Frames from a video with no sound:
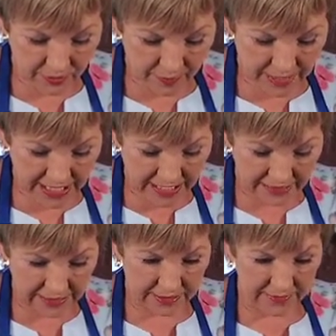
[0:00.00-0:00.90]

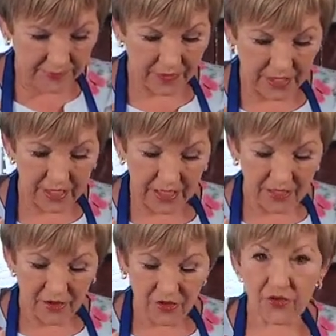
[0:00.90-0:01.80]
about
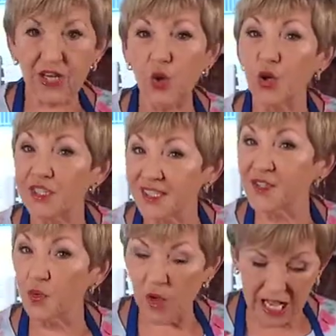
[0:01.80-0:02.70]
3/4 of
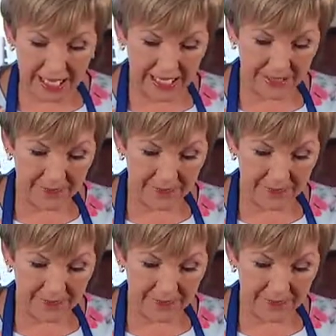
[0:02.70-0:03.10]
the way.